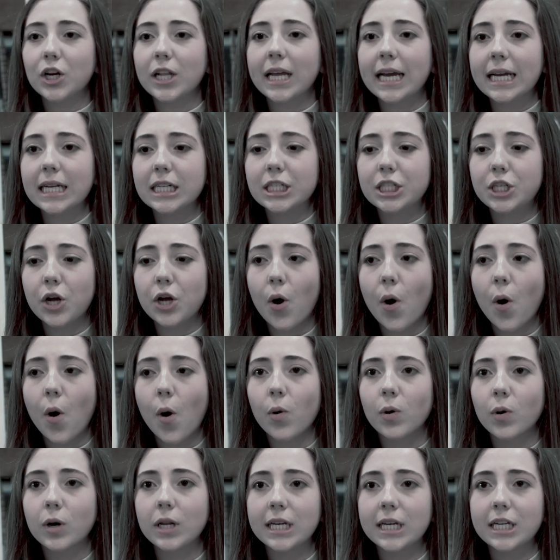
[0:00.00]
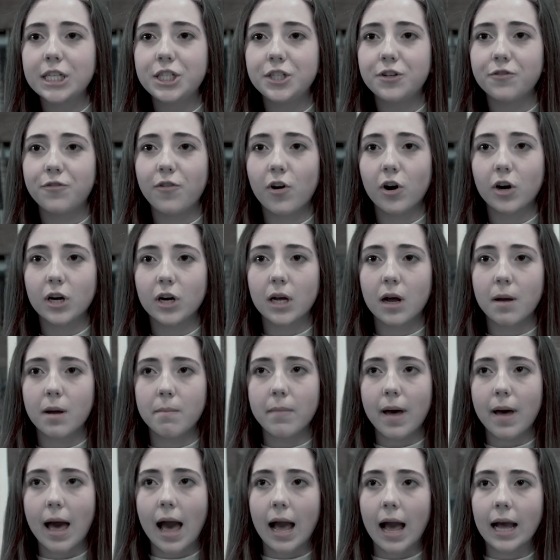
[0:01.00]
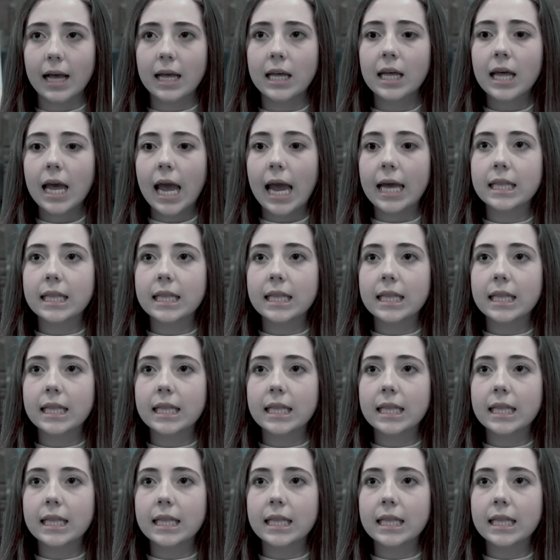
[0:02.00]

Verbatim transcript: You're like totally too far to come back.